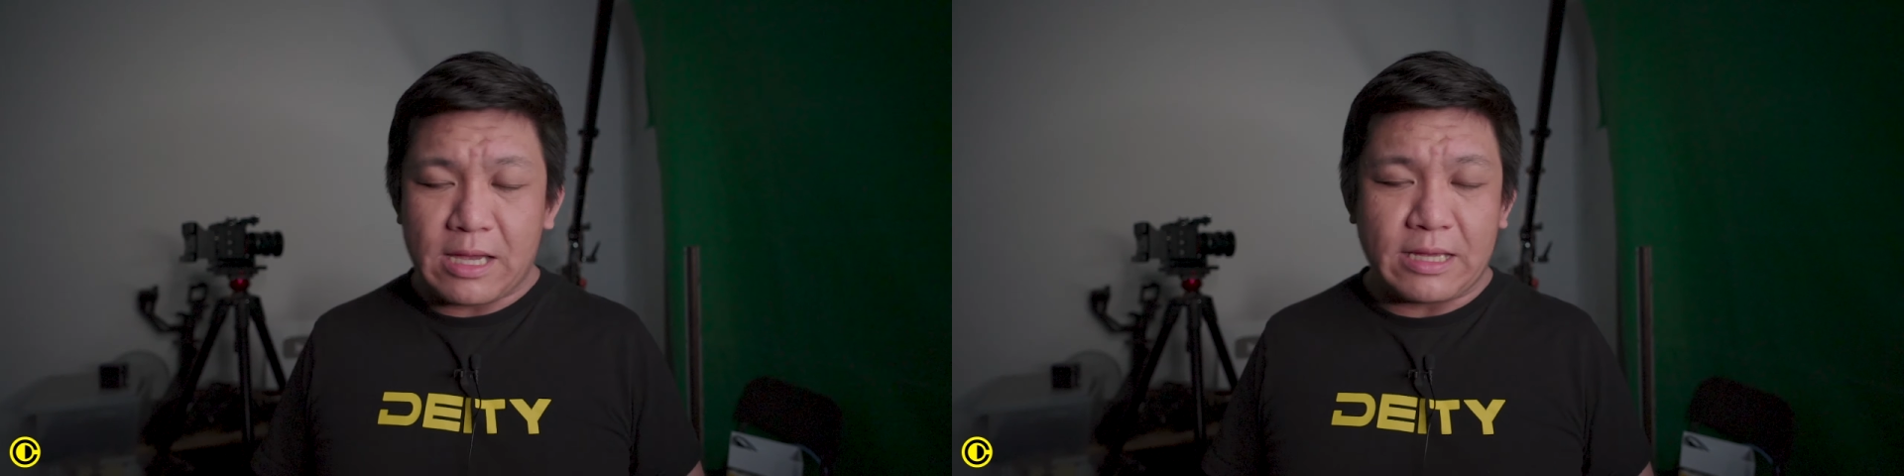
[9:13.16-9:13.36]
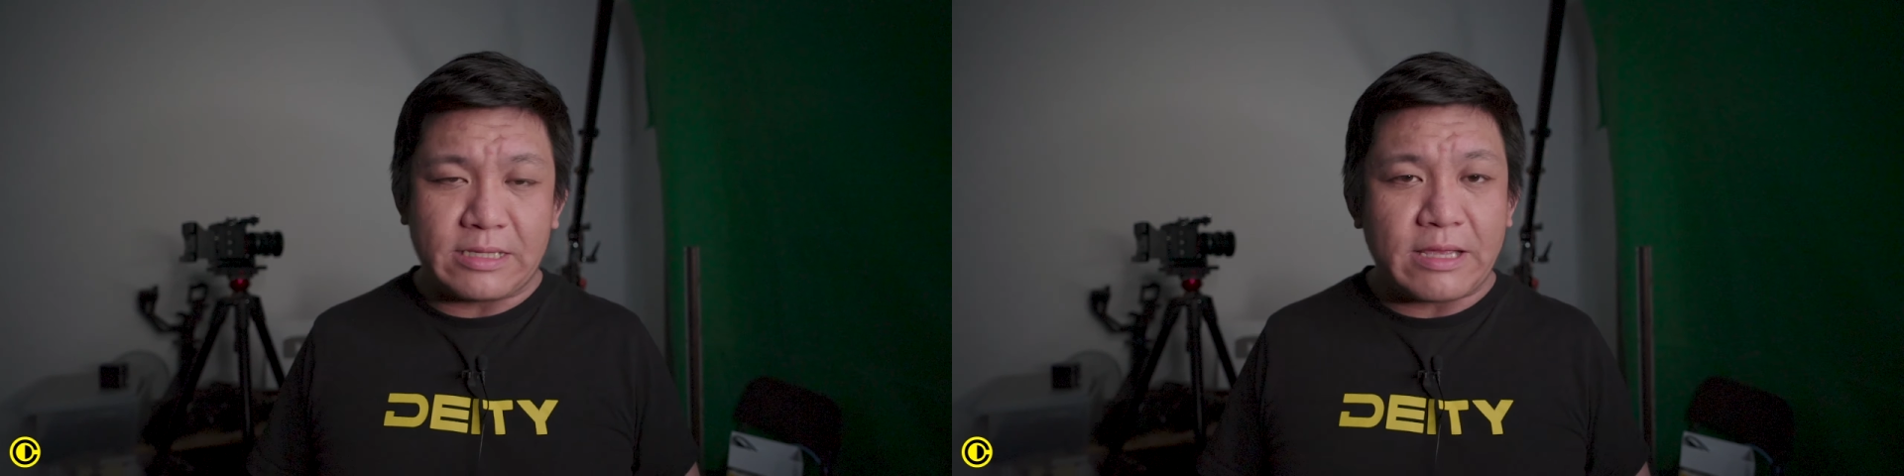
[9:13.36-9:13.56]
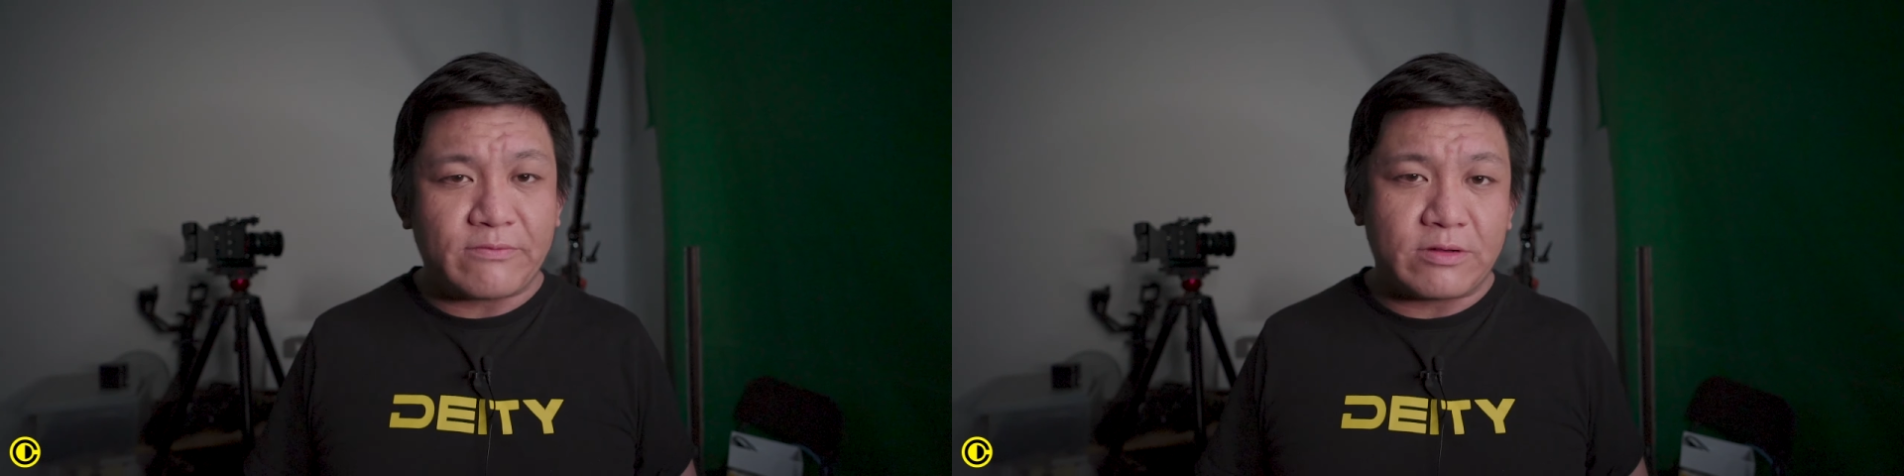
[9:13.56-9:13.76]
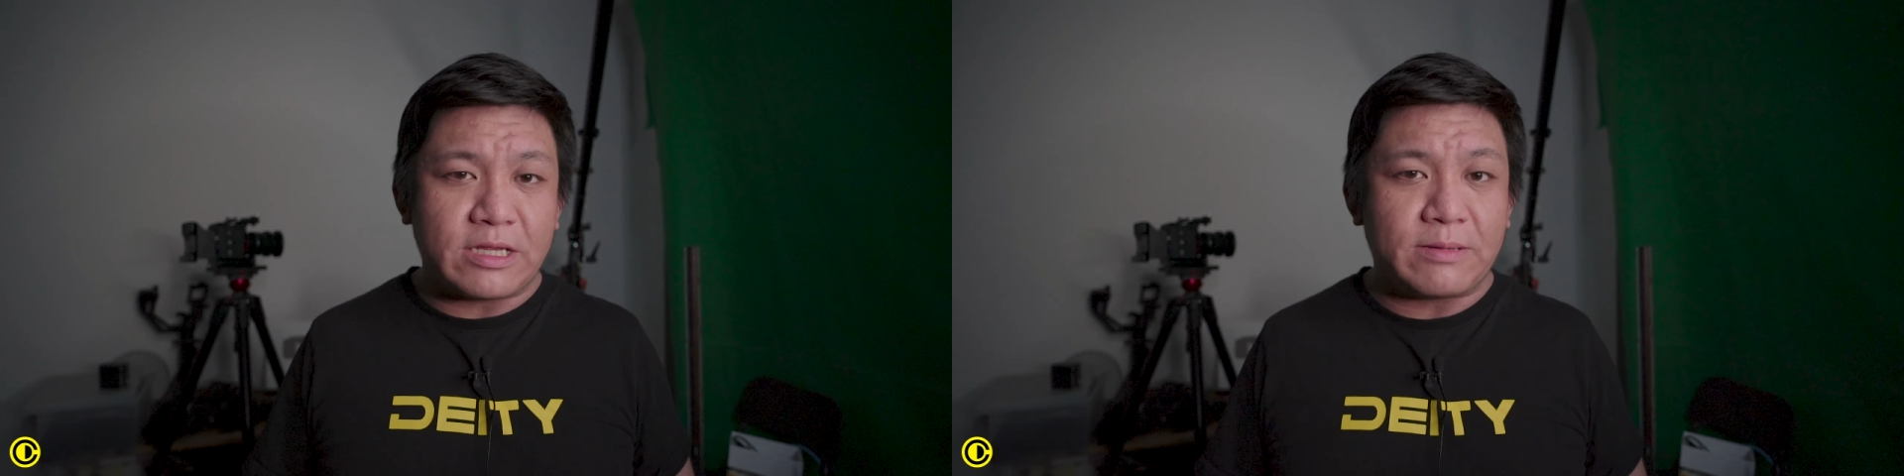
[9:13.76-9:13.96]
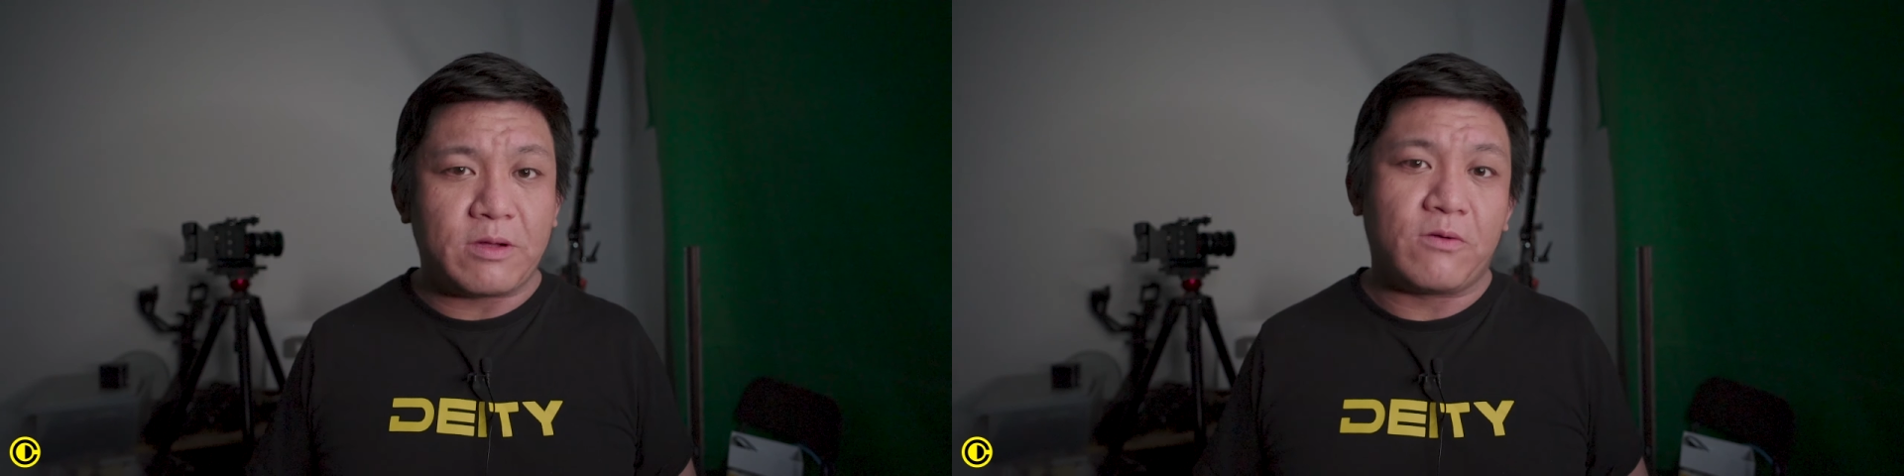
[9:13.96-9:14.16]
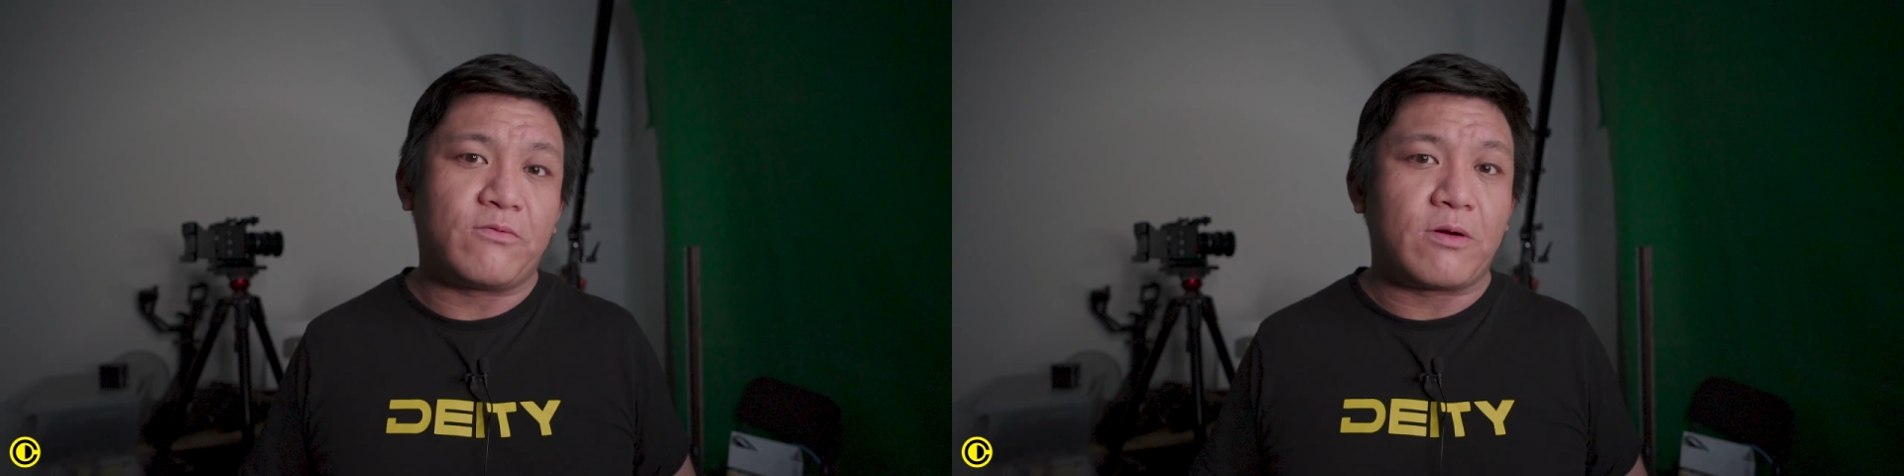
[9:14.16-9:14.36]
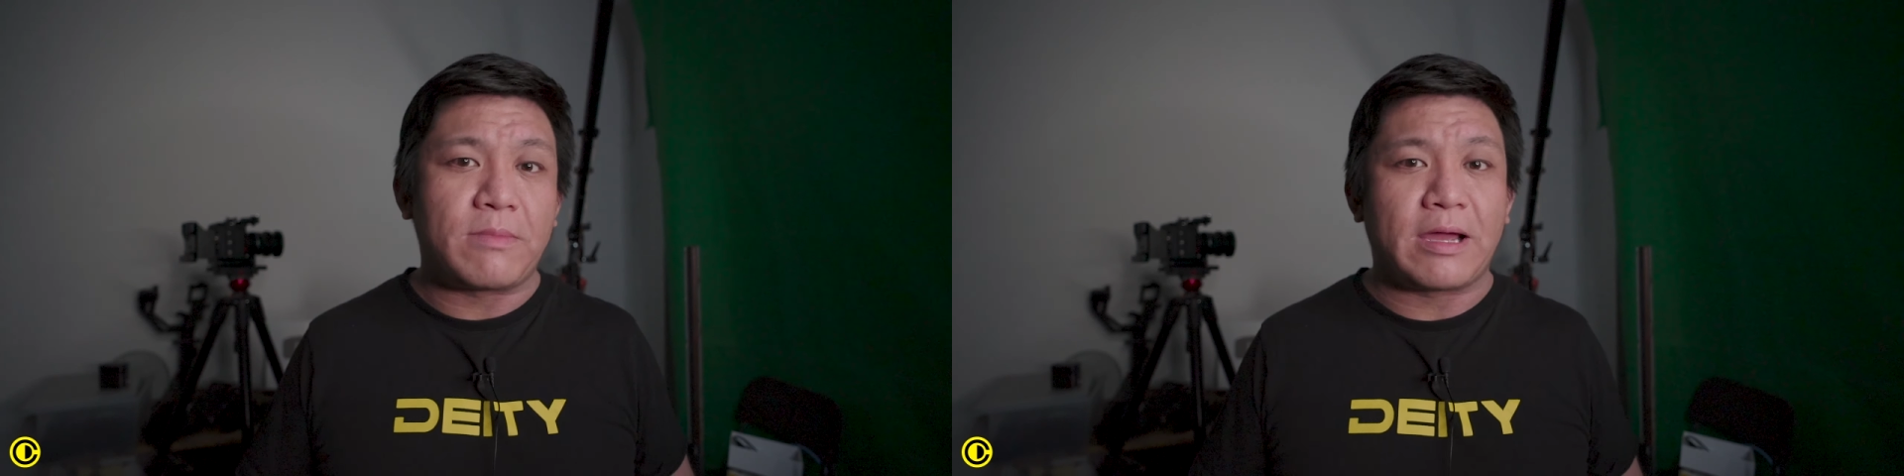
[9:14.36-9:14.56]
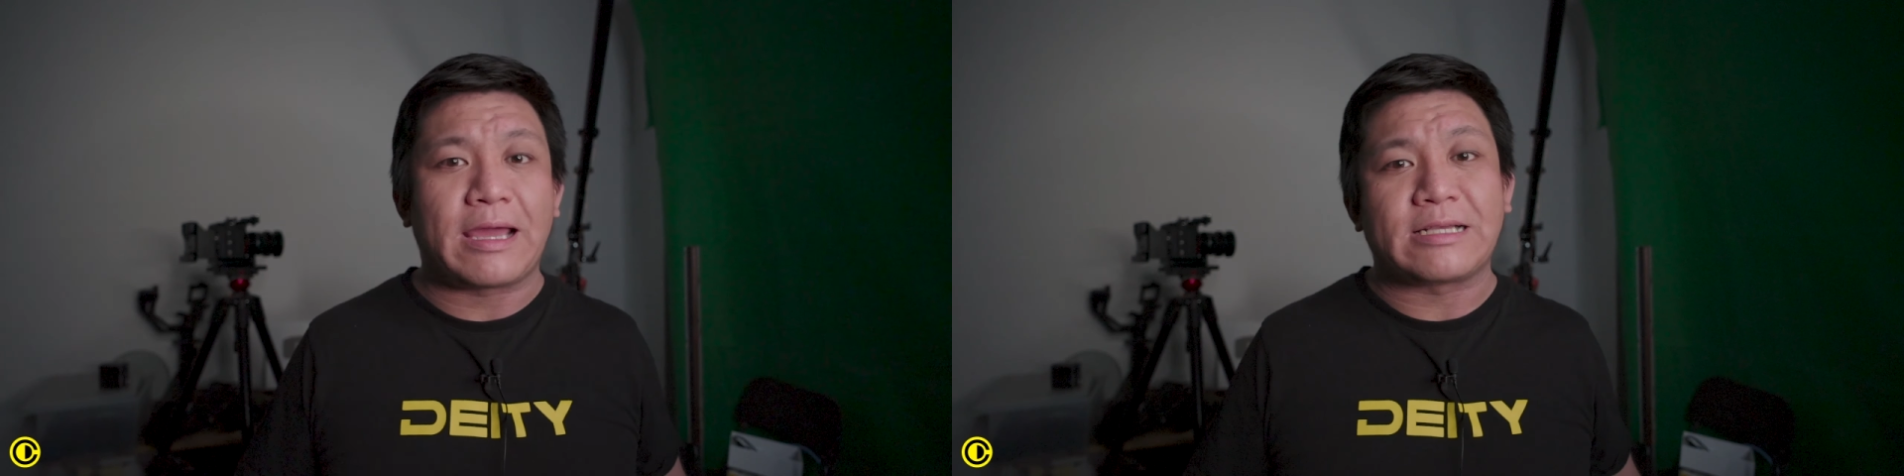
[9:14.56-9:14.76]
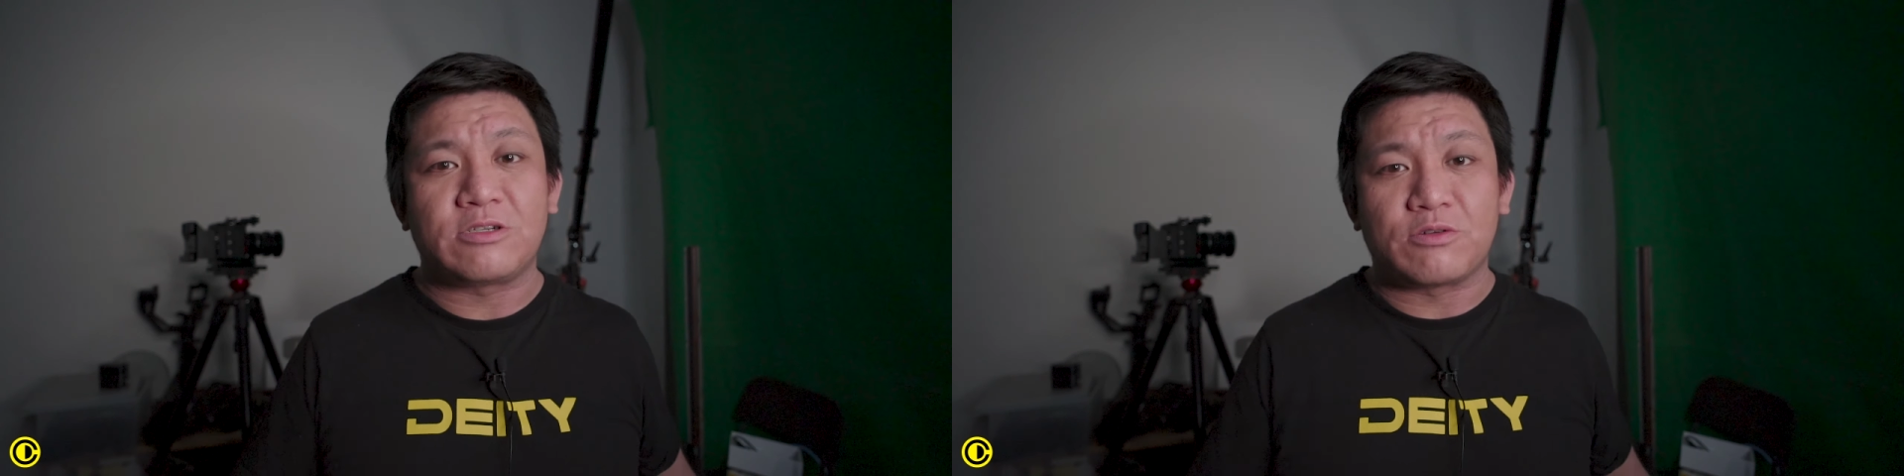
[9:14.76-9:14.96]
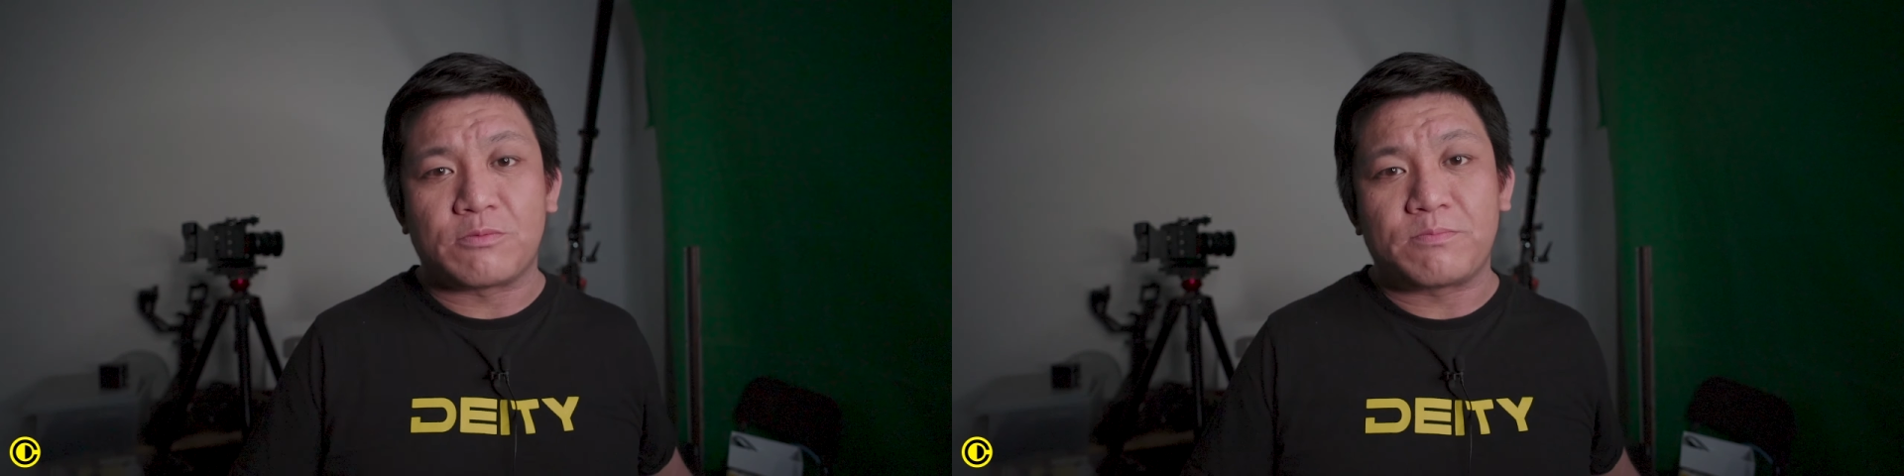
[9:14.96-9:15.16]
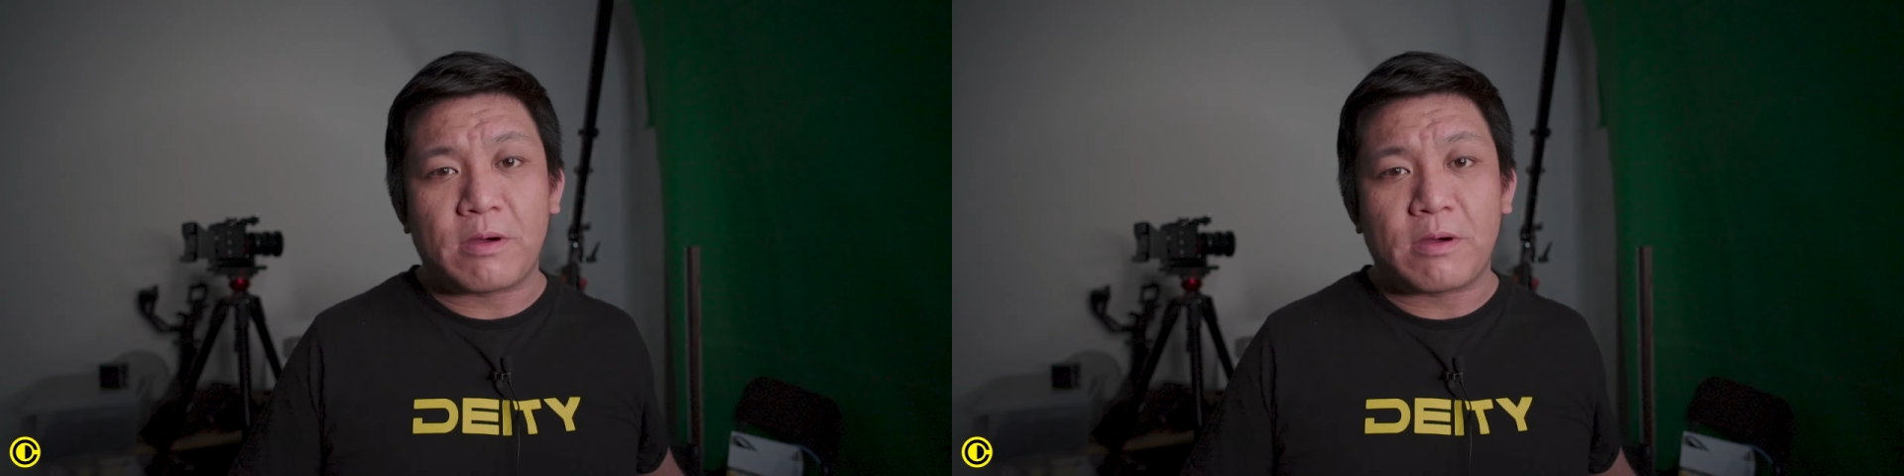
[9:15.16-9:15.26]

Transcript: a different email from my actual